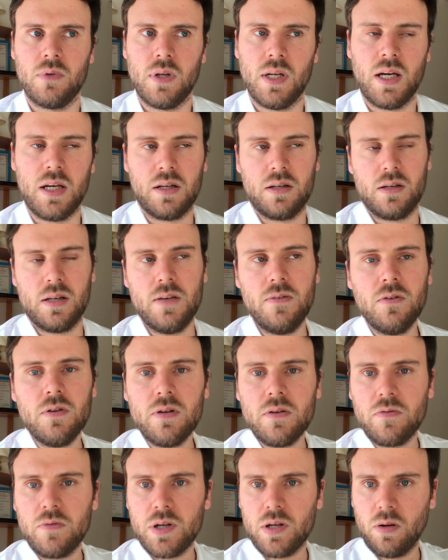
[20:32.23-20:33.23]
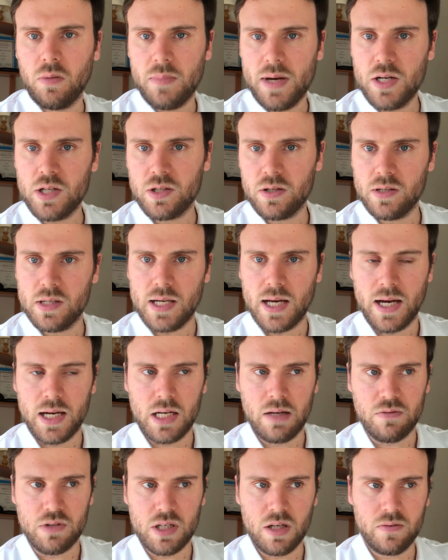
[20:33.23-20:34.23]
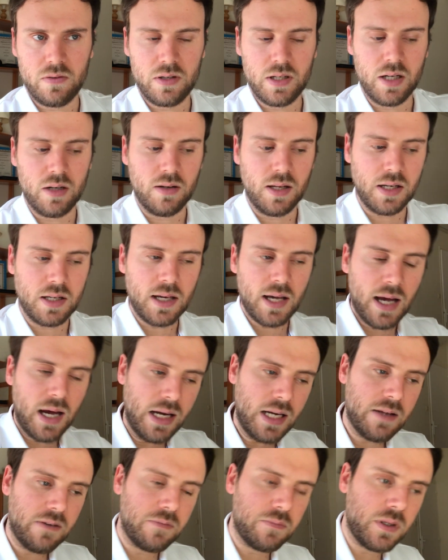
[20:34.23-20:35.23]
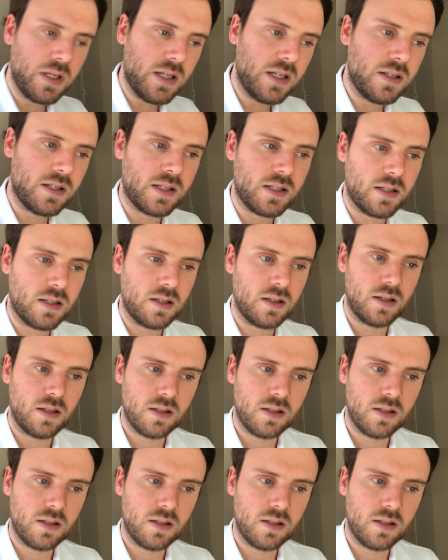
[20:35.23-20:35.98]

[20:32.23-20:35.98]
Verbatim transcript: like even if we don't mention the INFJ for now, like INFPs